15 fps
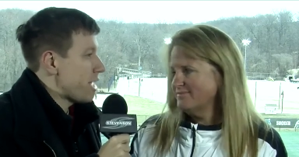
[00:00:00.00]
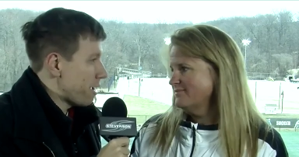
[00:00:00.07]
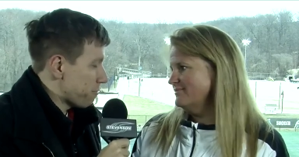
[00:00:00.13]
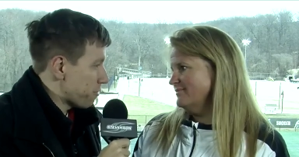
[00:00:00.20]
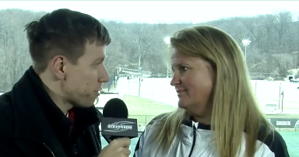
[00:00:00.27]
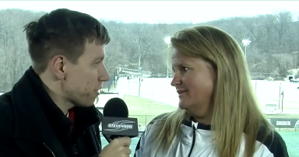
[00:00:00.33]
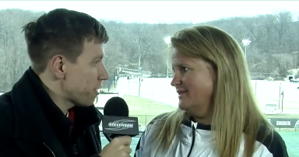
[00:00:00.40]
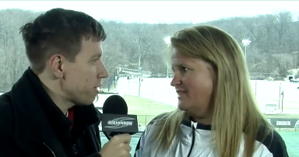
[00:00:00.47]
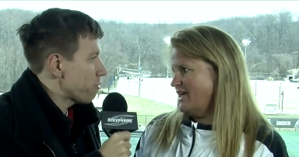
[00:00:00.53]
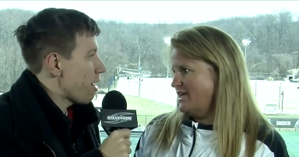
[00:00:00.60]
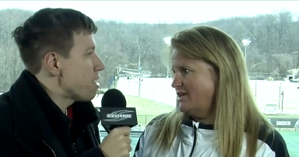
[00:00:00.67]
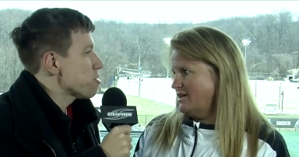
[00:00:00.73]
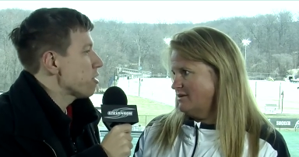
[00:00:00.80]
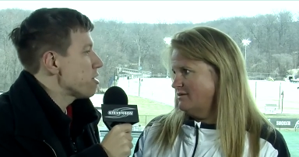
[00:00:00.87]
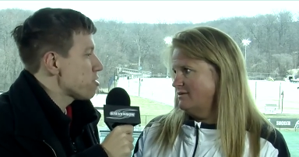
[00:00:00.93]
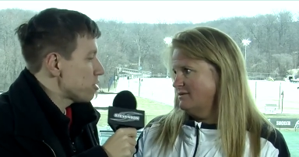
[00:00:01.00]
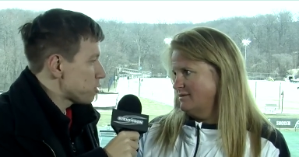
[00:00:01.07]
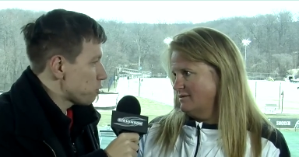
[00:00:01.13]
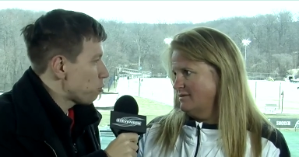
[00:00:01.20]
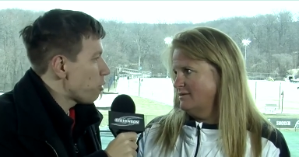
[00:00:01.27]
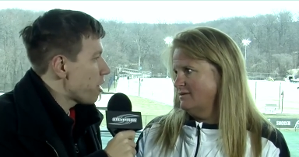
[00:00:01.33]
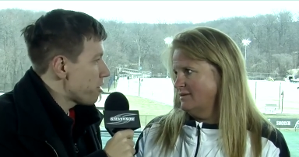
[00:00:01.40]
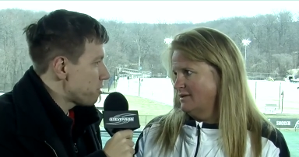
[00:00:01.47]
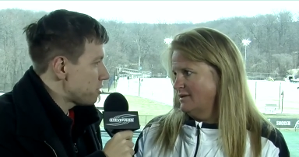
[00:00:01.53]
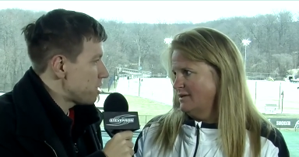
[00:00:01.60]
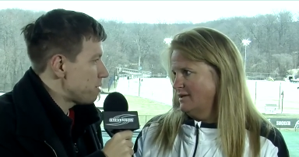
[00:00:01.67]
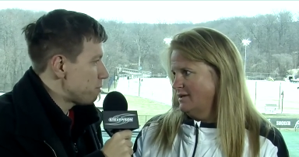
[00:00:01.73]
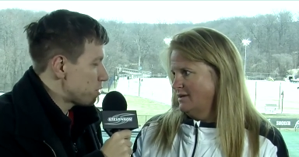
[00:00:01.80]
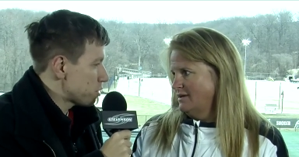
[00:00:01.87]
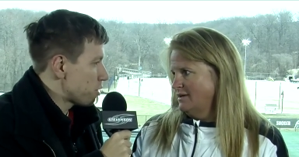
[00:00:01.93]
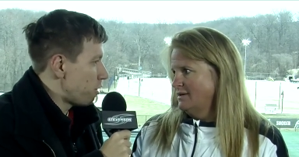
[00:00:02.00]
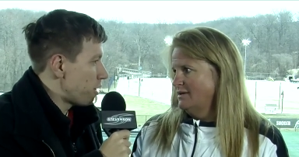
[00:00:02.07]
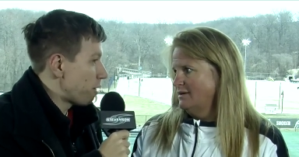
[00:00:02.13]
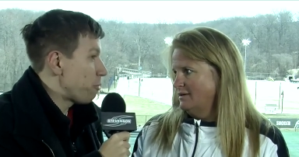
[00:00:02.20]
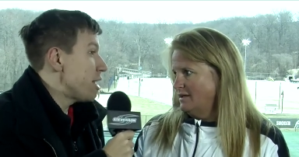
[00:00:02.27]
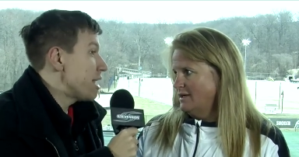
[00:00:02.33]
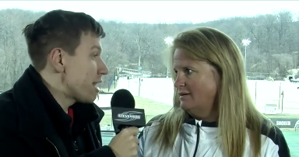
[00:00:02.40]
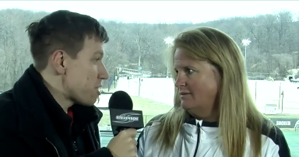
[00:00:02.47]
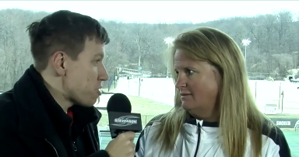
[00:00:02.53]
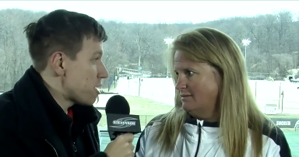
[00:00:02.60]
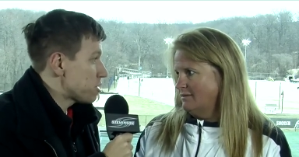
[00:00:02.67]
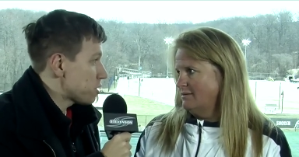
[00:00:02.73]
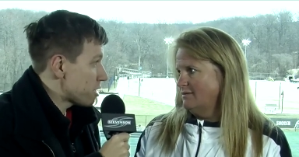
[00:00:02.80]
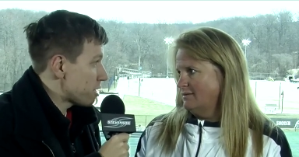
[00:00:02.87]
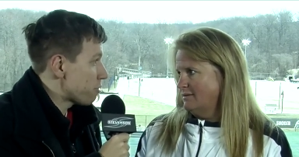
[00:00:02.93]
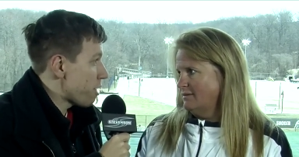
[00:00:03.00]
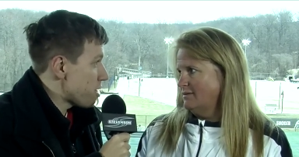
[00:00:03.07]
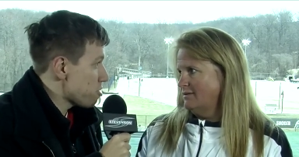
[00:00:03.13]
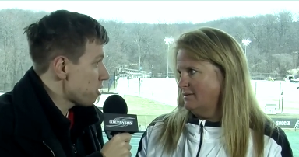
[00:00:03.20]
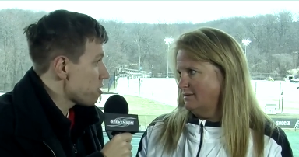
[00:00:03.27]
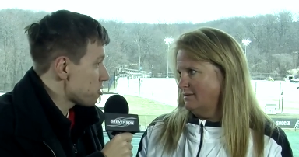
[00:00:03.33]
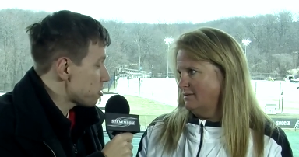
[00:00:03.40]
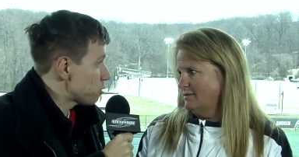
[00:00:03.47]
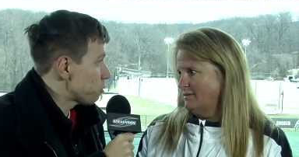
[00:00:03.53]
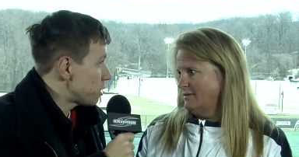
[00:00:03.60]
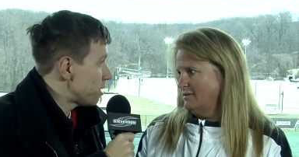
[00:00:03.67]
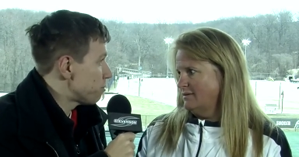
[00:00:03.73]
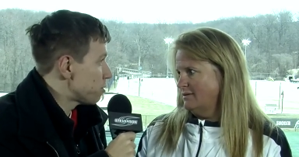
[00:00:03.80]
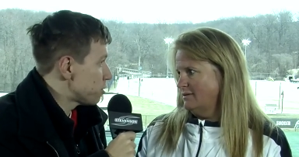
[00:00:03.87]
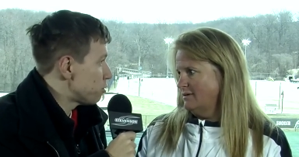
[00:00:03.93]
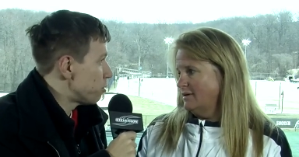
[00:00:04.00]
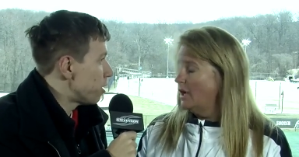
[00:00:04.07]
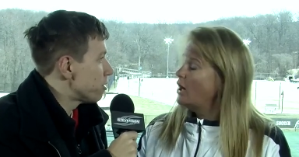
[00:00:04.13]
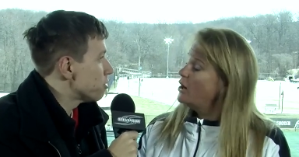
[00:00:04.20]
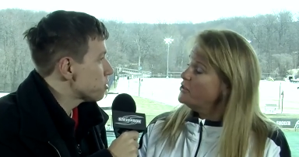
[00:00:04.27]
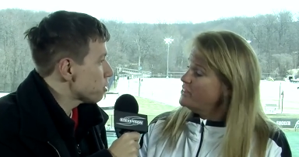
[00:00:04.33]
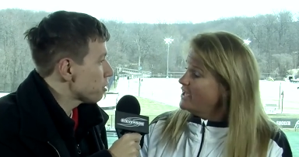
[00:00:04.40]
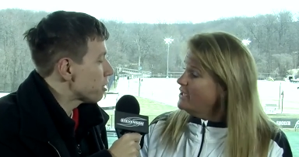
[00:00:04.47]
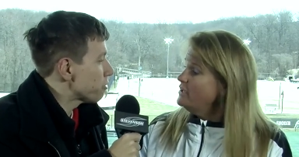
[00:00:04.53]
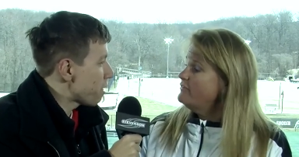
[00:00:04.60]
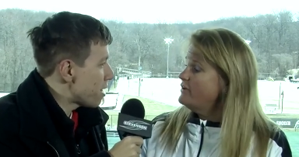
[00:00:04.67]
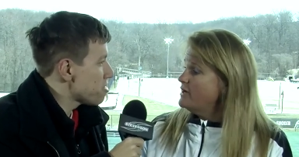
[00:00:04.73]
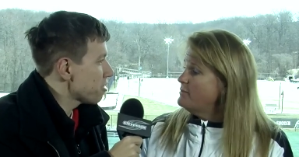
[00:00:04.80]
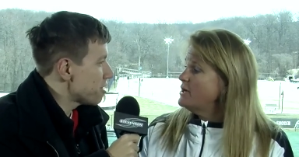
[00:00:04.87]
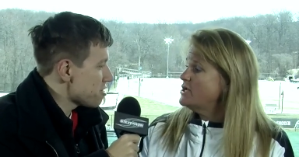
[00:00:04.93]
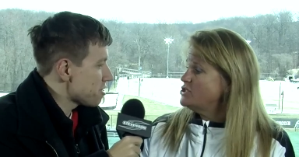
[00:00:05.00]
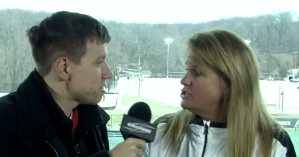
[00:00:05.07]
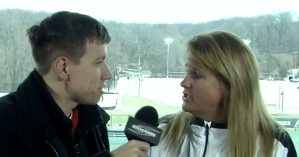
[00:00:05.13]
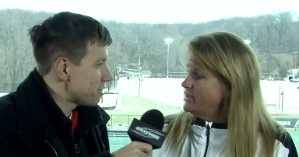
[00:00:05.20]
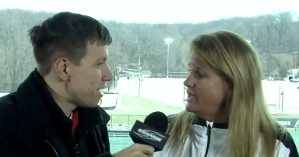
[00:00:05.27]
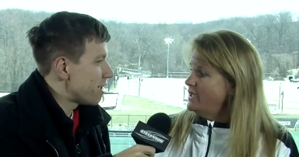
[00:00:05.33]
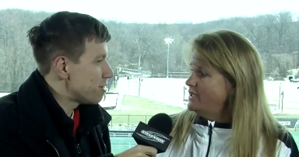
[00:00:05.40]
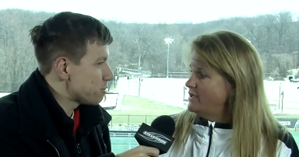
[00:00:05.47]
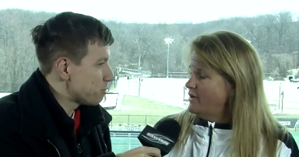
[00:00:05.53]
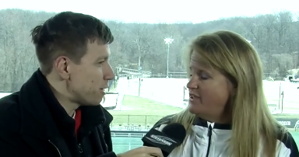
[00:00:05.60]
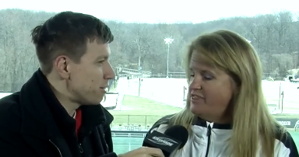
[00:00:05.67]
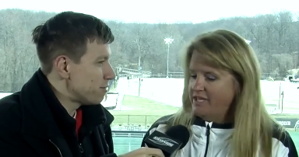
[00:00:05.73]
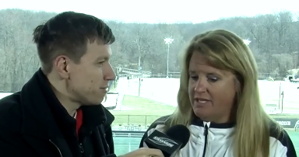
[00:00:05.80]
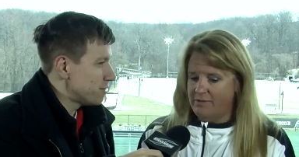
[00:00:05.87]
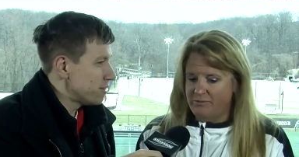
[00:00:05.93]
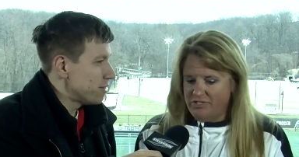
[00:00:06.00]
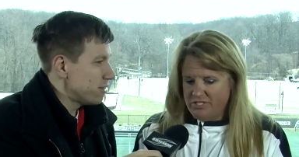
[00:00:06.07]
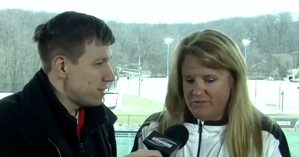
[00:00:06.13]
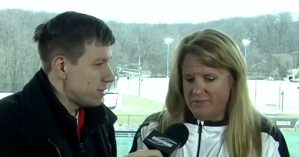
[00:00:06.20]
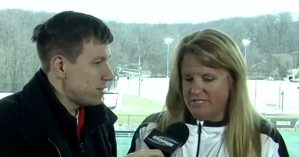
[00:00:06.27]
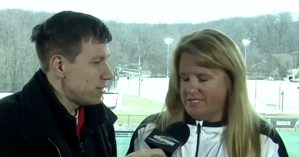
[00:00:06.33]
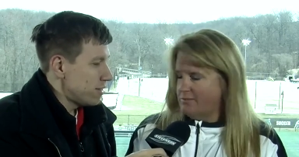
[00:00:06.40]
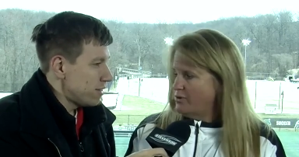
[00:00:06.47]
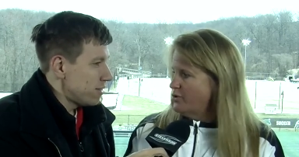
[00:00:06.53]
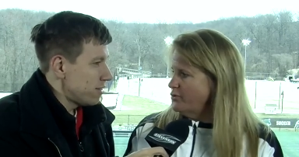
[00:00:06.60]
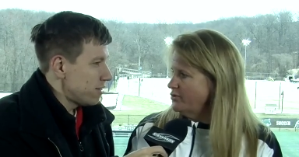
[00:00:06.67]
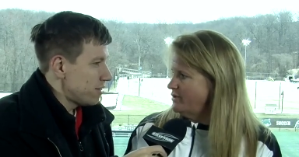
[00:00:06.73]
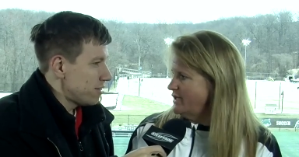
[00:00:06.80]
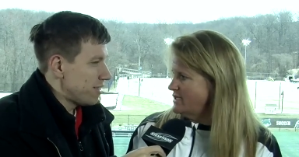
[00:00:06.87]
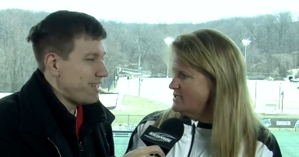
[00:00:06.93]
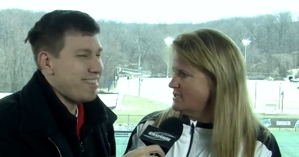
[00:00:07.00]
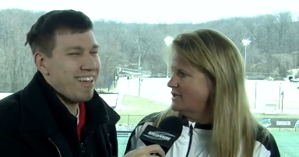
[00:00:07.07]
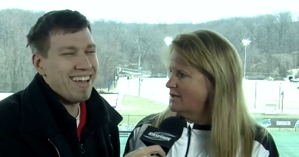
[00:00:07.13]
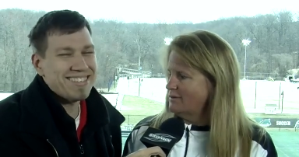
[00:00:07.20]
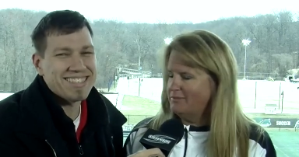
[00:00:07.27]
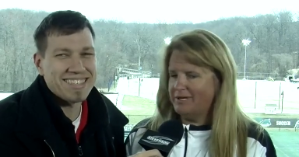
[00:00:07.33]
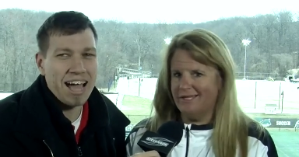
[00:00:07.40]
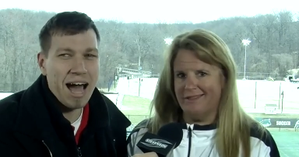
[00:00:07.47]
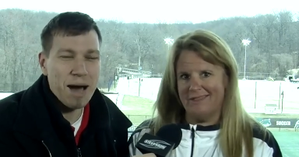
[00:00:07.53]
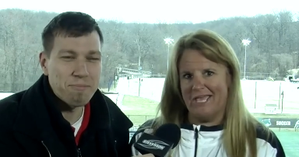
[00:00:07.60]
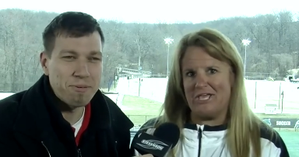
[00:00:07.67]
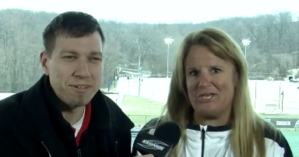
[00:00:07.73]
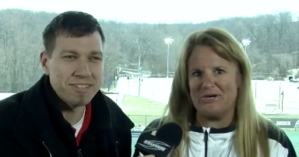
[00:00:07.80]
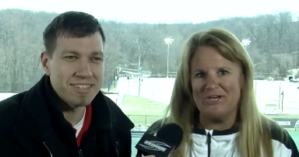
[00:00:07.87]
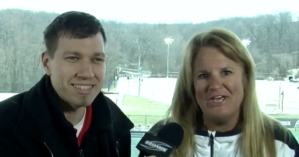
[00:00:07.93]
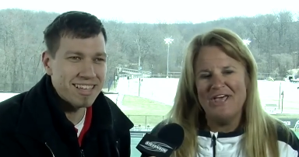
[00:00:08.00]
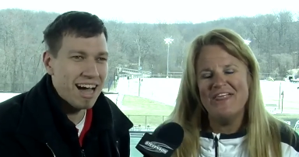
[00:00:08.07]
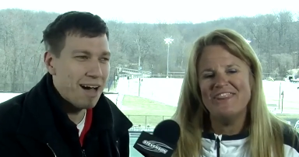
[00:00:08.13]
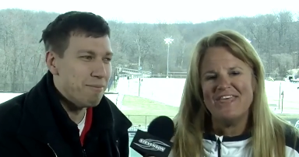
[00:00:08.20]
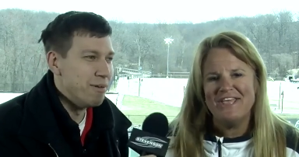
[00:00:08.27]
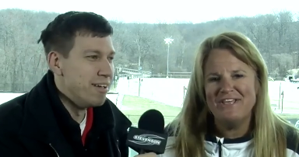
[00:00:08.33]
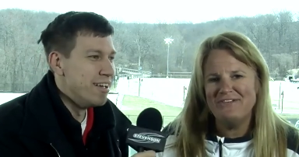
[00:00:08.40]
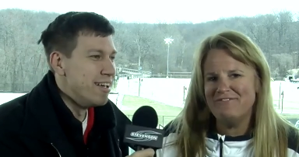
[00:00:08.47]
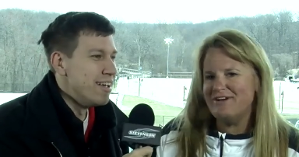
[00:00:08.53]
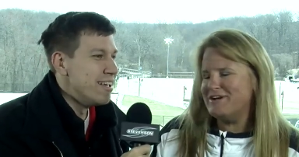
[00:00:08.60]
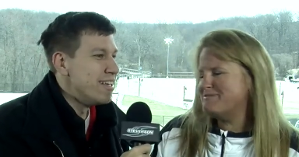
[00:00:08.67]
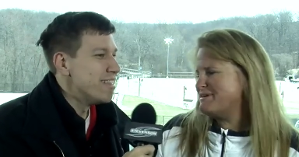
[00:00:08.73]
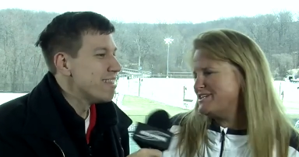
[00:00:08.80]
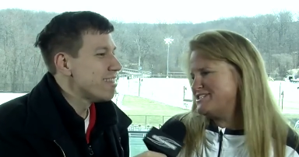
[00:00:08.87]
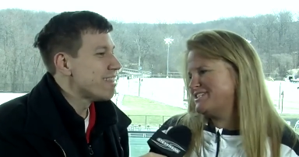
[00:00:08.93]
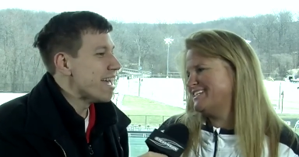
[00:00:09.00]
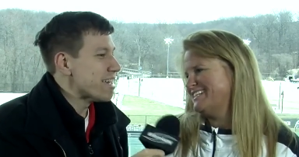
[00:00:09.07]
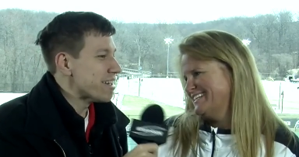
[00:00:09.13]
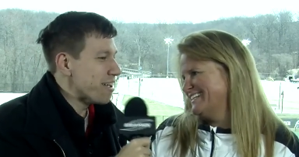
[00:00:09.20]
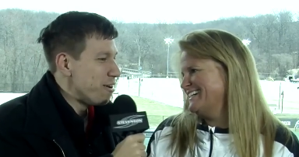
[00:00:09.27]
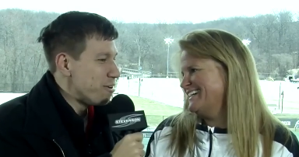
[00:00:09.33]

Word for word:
Speaker 1: on the effort. Congratulations on where your team has gone. And we didn't get a chance to say congratulations on win number 200. Oh, so congratulations on thank that.
Speaker 2: Thank you. Well. I think it just means I'm old. That's all. But thank you. Stop. Thank you very much. Thank you,